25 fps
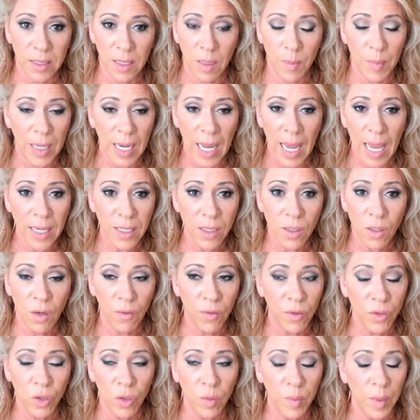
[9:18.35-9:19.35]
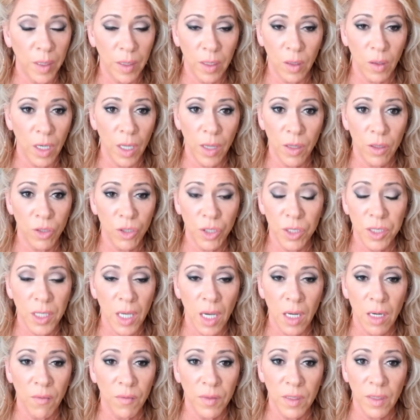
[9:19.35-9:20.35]
They've been handed over to them, and they're just
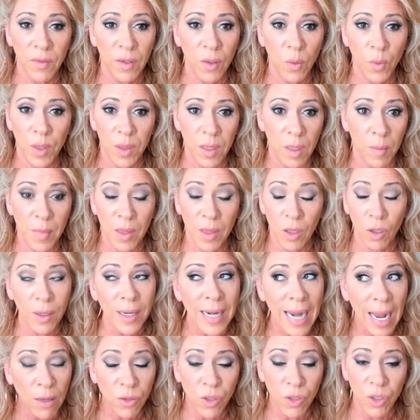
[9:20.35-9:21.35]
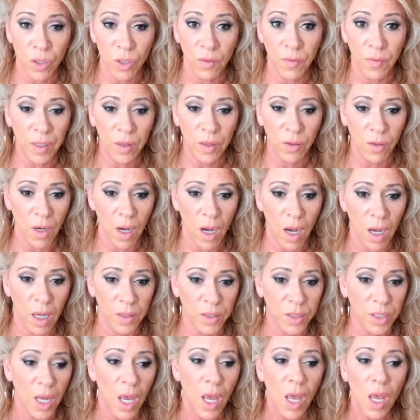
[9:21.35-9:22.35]
kind of living with them. They're now serving their
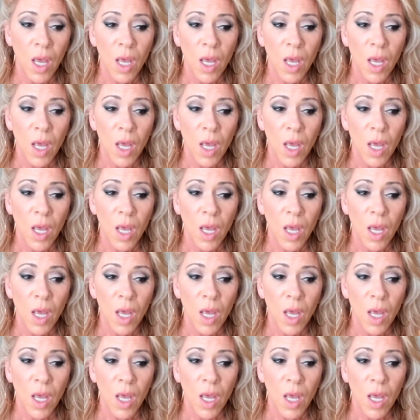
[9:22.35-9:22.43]
gods.